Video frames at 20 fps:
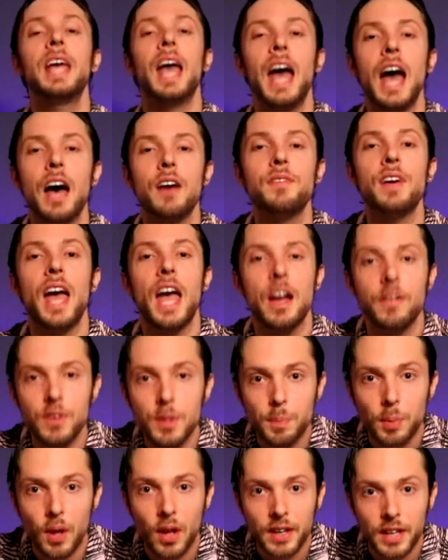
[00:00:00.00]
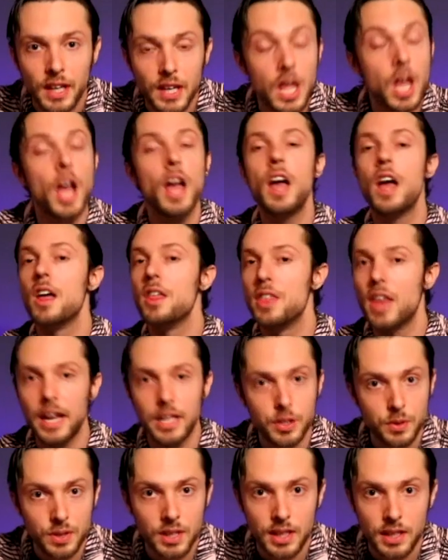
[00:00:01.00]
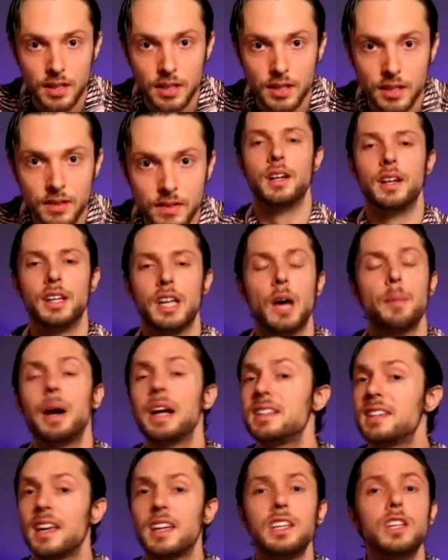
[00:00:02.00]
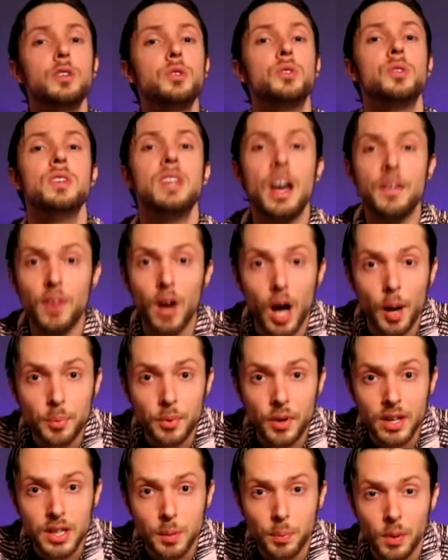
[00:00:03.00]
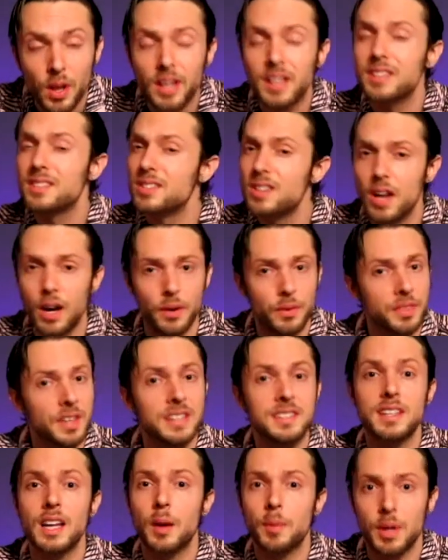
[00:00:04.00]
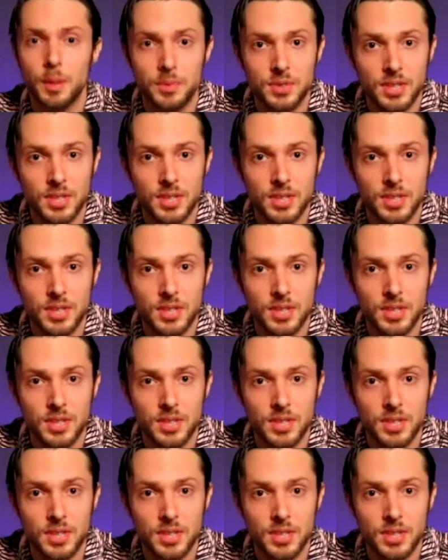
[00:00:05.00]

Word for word: have every plugin that you need. Now, am I telling you to never upgrade your plugins? No, that's not what I'm